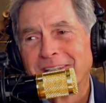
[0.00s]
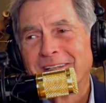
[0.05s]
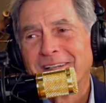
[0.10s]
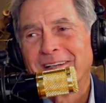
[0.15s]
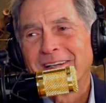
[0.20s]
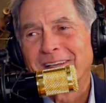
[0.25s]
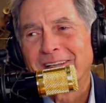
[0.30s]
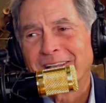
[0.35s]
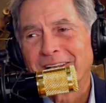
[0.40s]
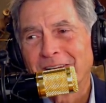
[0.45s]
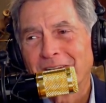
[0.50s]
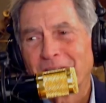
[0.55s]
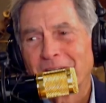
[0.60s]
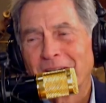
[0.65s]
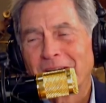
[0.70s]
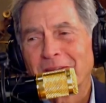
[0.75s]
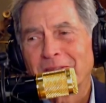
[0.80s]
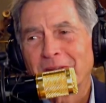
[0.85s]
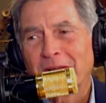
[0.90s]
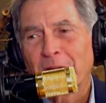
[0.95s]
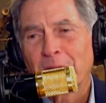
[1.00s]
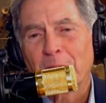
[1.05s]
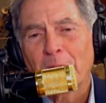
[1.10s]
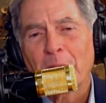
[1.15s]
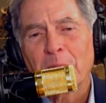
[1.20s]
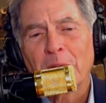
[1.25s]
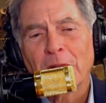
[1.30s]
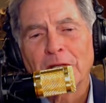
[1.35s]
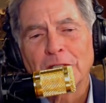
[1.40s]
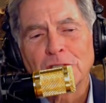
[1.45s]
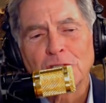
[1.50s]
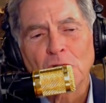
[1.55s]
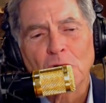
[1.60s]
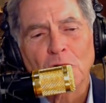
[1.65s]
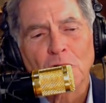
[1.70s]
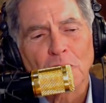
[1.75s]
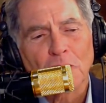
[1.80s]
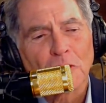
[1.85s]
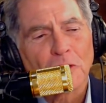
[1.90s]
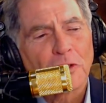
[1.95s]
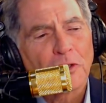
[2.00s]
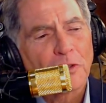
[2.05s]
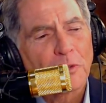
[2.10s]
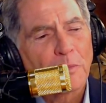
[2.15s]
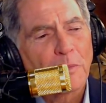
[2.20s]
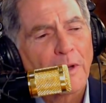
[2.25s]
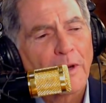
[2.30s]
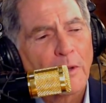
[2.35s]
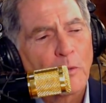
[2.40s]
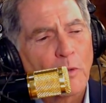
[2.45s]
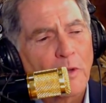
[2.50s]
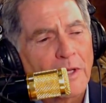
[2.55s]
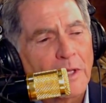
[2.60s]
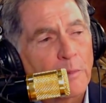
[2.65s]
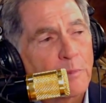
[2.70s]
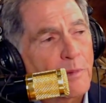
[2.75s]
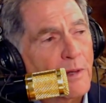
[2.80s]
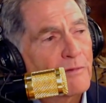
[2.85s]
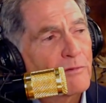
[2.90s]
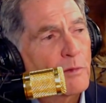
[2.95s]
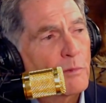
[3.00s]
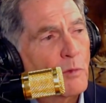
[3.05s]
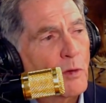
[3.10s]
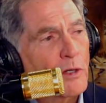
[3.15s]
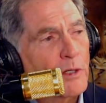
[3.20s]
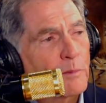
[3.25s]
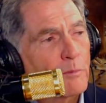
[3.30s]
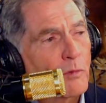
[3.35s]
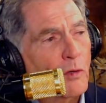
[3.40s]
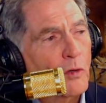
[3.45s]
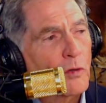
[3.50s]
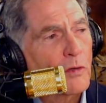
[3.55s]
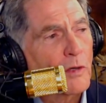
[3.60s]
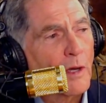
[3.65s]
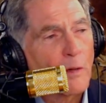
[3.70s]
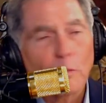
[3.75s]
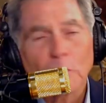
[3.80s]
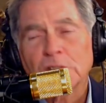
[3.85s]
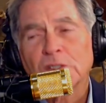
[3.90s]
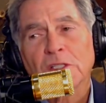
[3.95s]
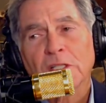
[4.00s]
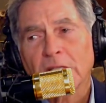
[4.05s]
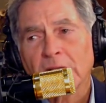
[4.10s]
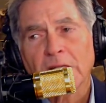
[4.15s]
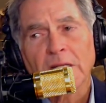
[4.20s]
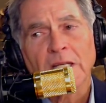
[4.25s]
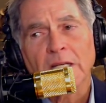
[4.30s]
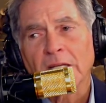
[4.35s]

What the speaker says: I made a joke earlier about I wake up every morning broke. I wasn't kidding.